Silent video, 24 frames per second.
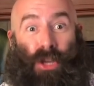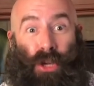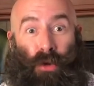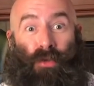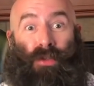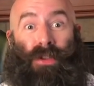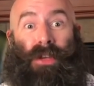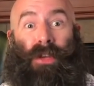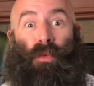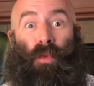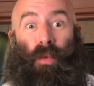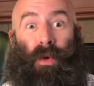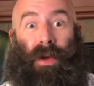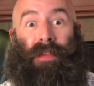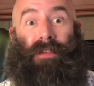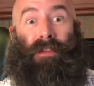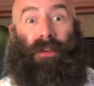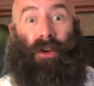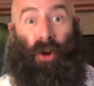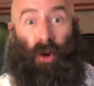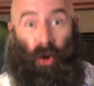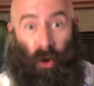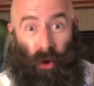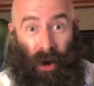union
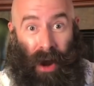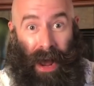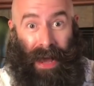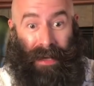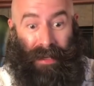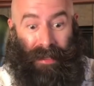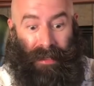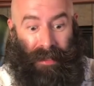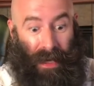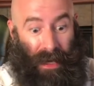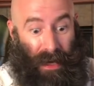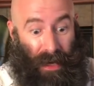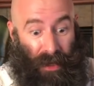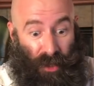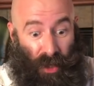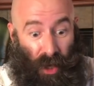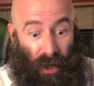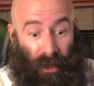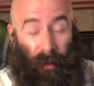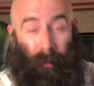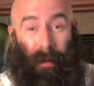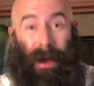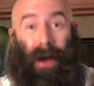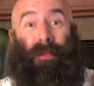with Christ. And it's
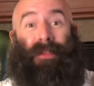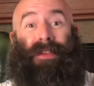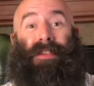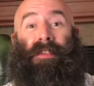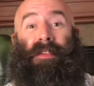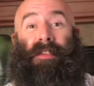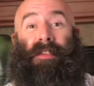all about the